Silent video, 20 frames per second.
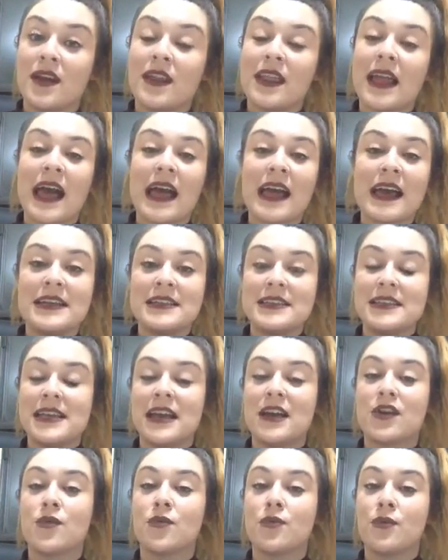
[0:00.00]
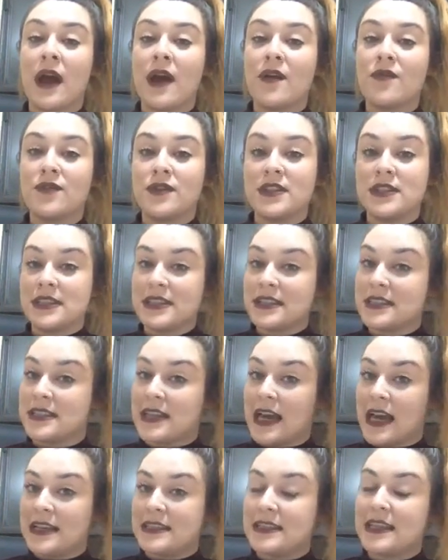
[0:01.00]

like I said, Crown for Success,